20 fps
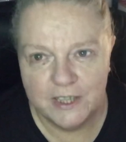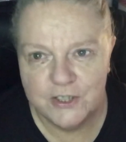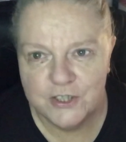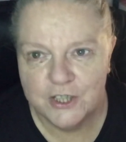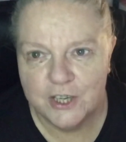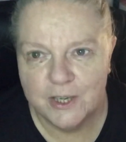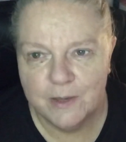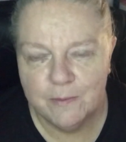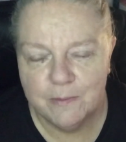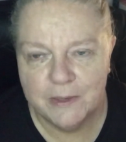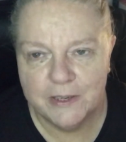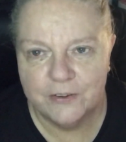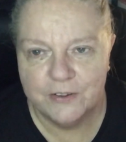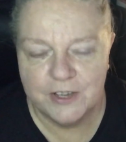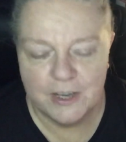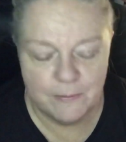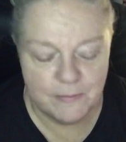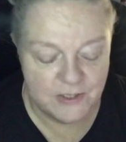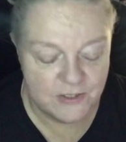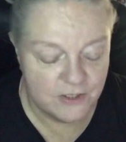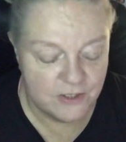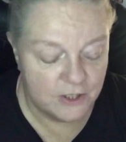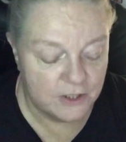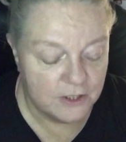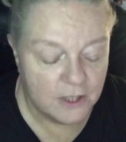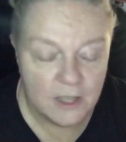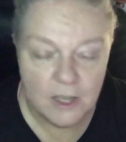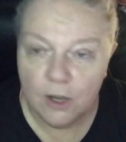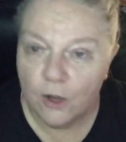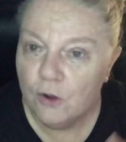cheaply on Amazon
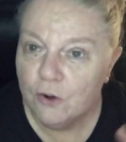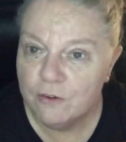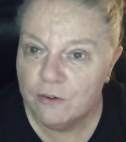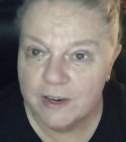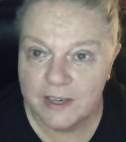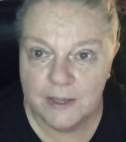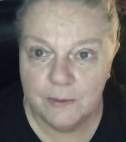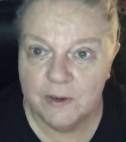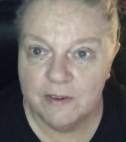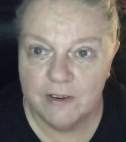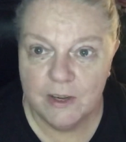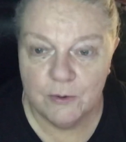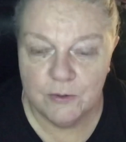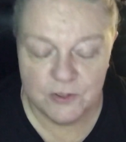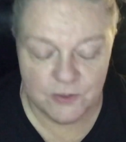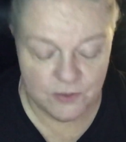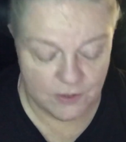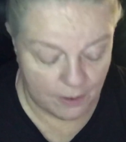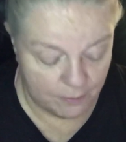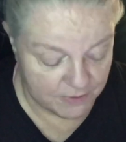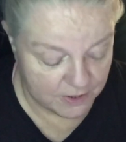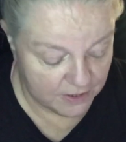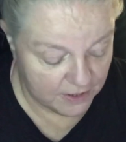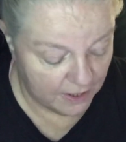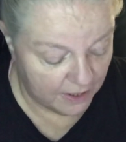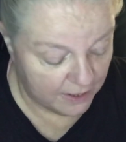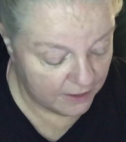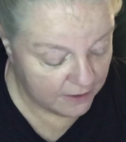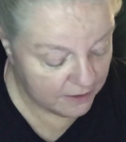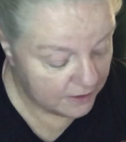or anywhere else, come to
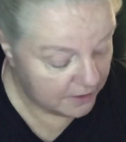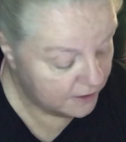that.